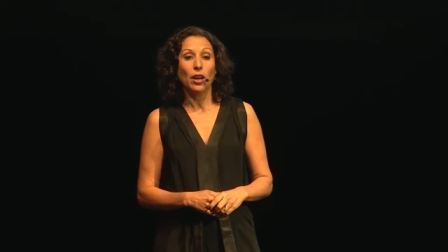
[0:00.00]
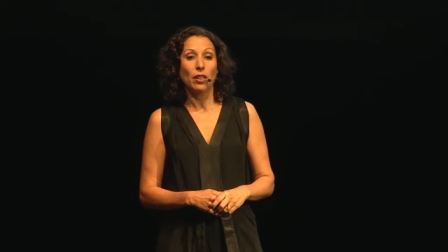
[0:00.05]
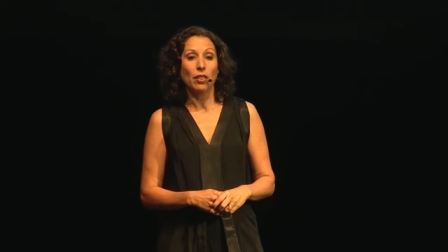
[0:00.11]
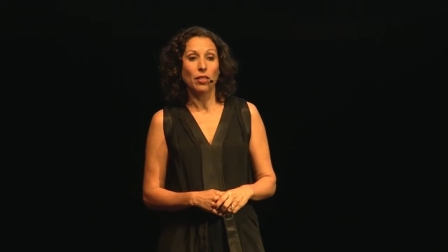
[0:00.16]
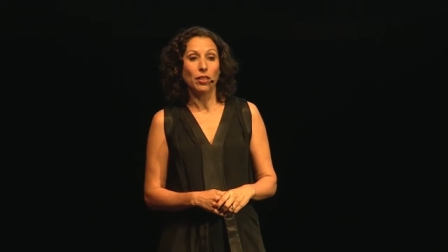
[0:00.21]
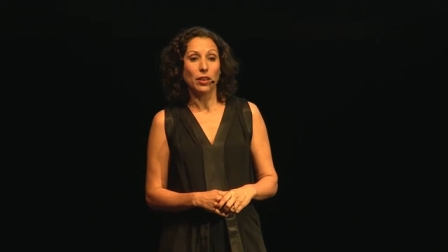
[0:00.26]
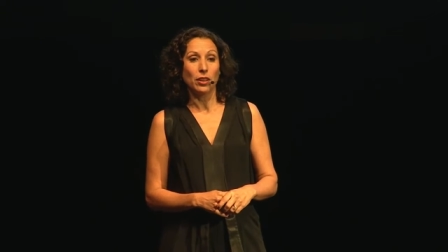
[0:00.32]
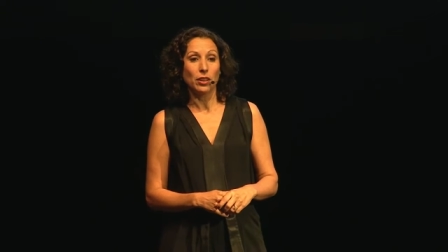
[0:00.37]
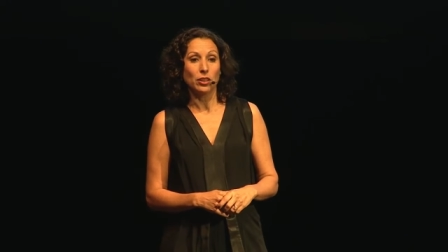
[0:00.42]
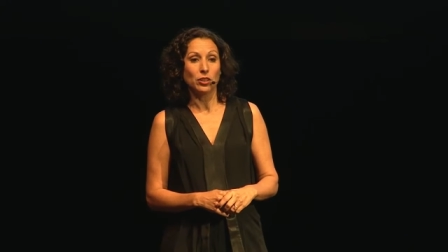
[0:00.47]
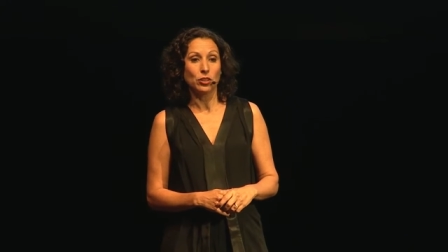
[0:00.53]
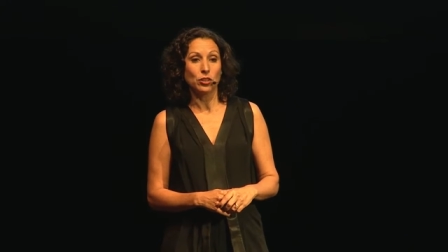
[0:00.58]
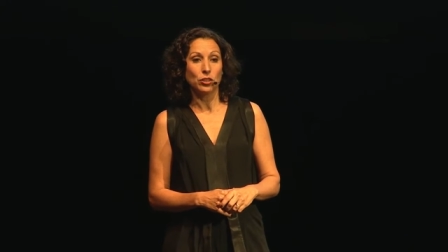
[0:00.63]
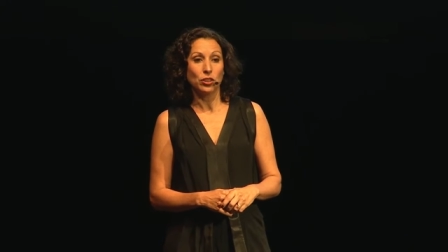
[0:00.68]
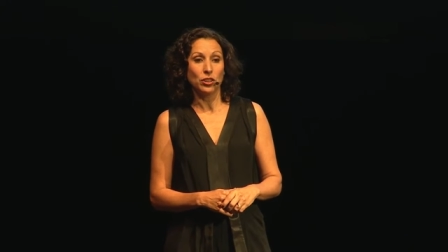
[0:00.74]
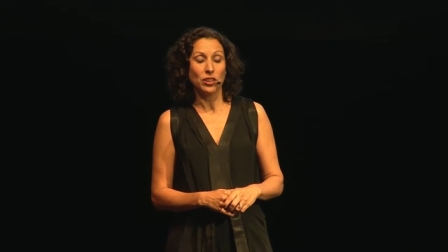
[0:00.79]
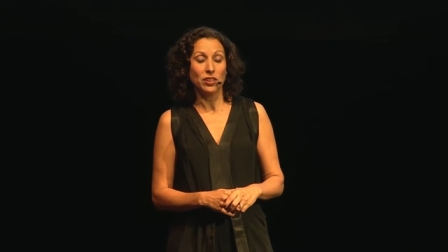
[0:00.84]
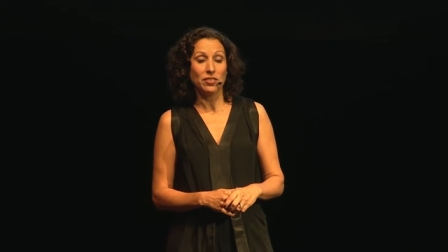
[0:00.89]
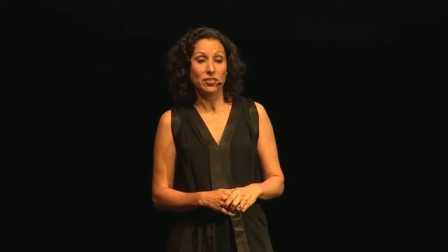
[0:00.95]
the
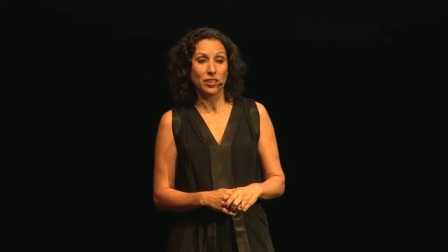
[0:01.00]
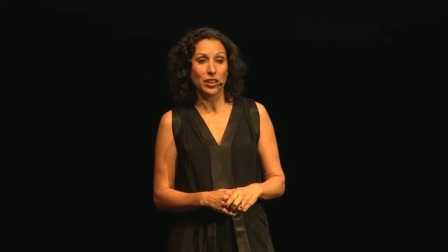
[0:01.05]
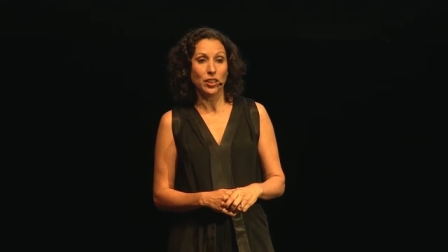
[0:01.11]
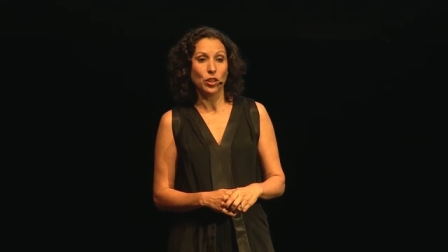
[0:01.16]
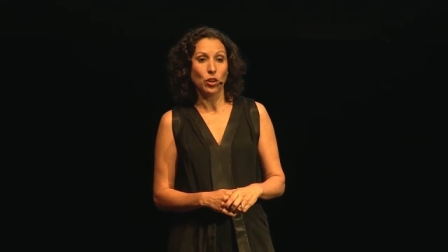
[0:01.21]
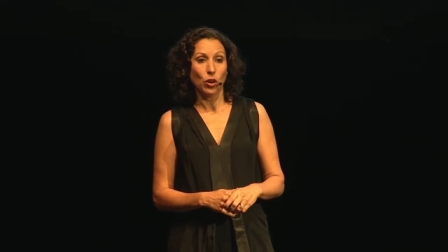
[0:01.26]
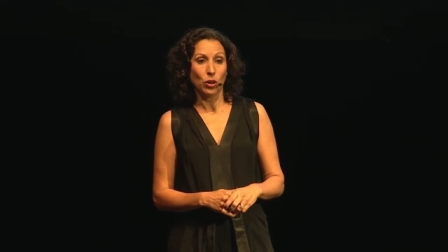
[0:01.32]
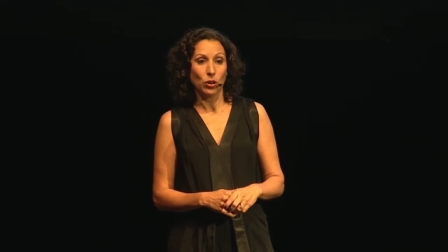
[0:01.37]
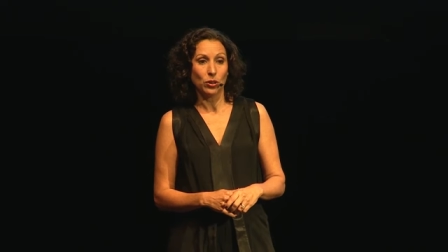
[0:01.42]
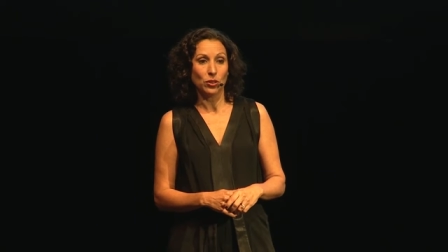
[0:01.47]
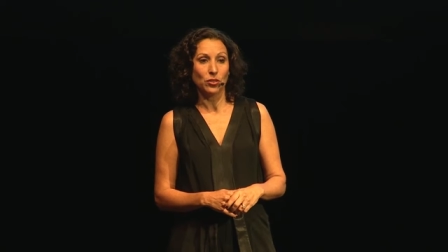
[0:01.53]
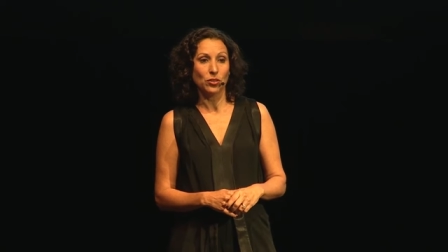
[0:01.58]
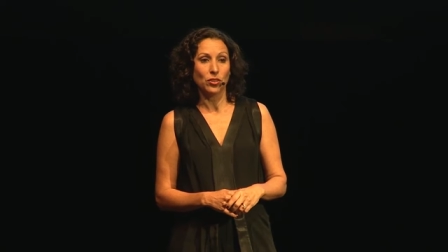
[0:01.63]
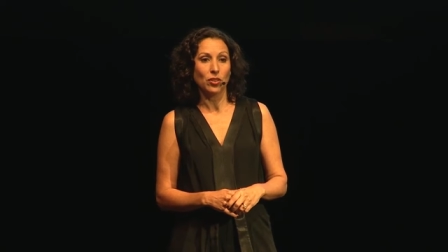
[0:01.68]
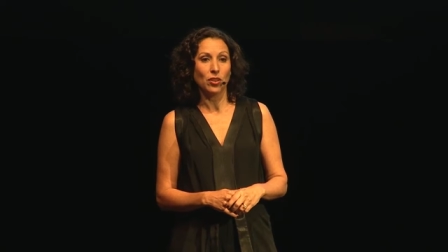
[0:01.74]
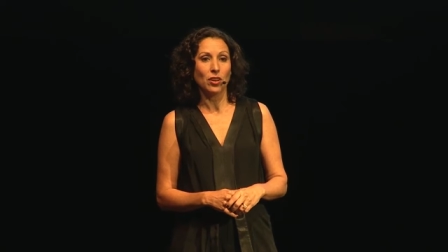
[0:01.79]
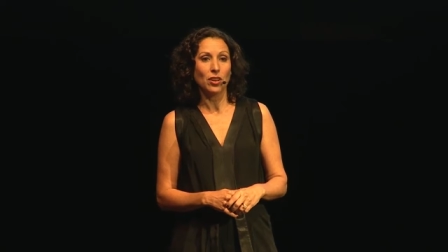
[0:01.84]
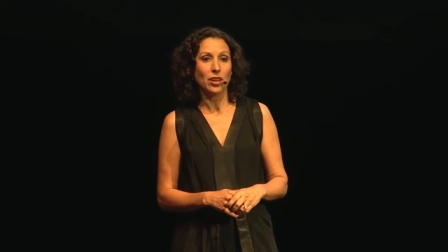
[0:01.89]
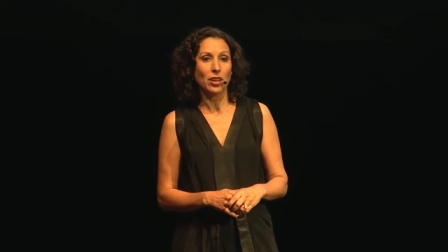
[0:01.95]
DC Arts
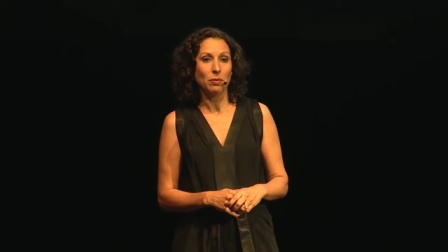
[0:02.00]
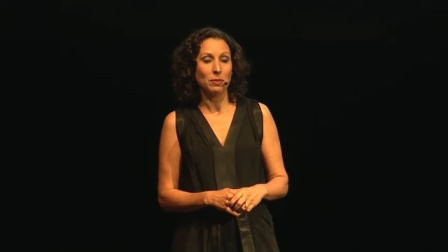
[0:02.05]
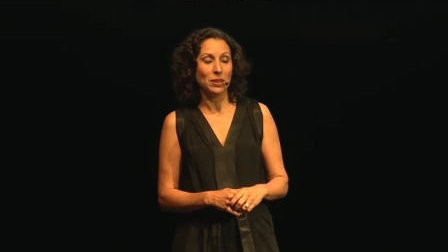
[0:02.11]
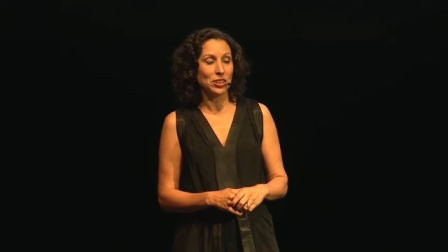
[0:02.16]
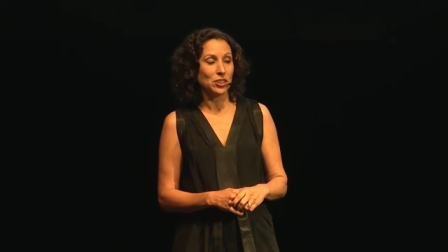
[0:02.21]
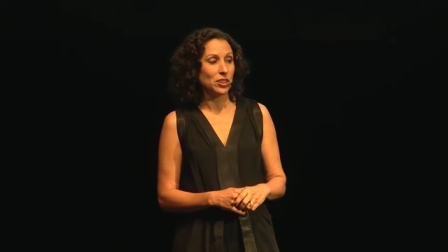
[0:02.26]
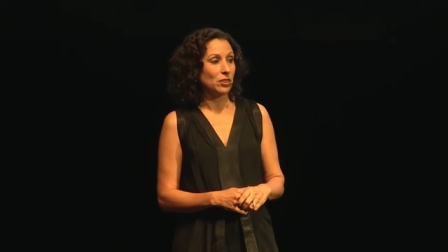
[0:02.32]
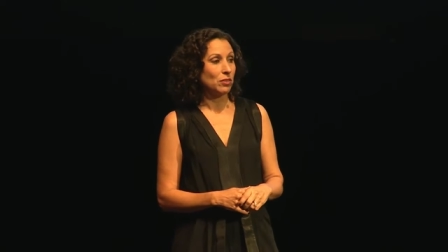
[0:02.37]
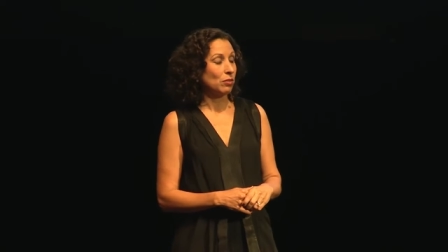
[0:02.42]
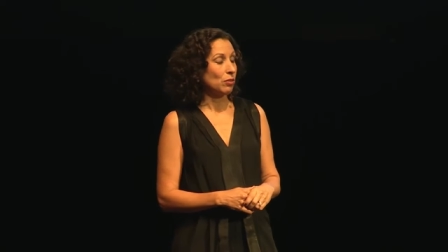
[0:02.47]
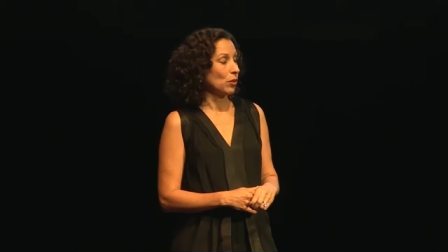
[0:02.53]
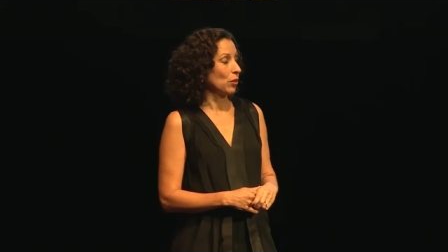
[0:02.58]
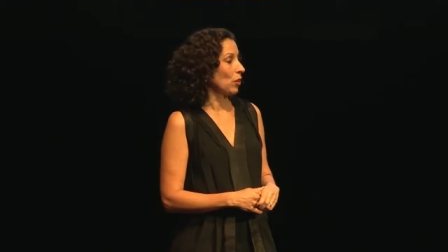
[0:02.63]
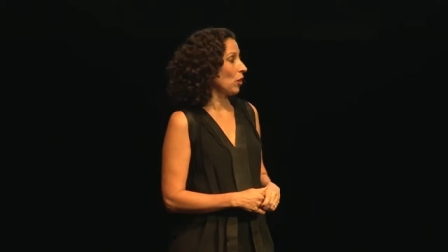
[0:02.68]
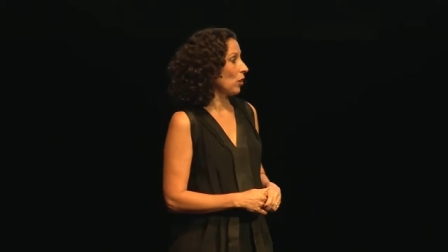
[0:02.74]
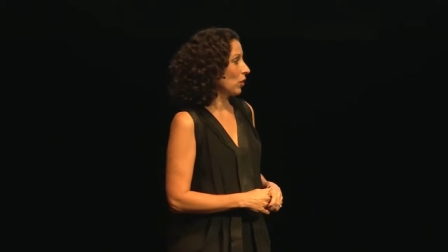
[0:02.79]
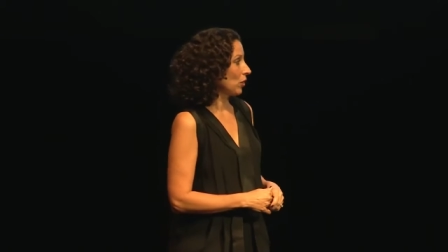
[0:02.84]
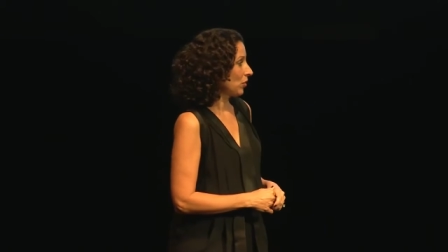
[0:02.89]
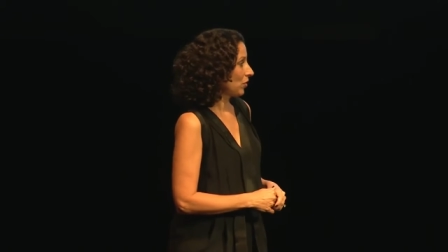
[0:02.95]
Commission for the
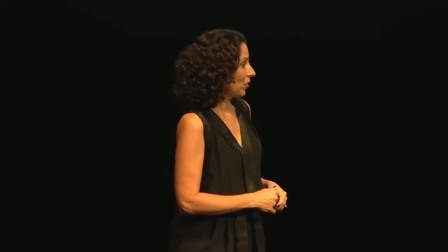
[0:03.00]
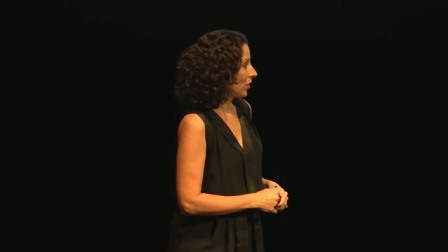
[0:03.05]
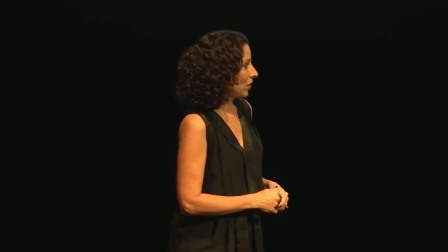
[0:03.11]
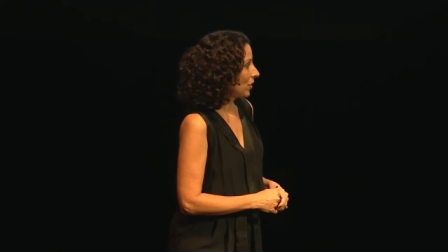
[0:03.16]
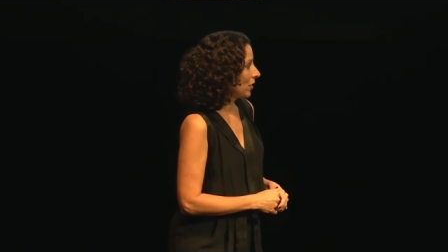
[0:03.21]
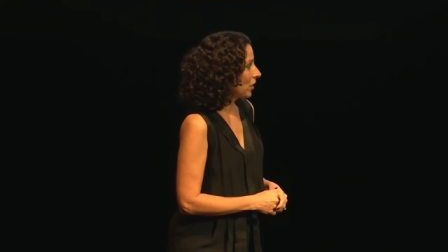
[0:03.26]
Arts and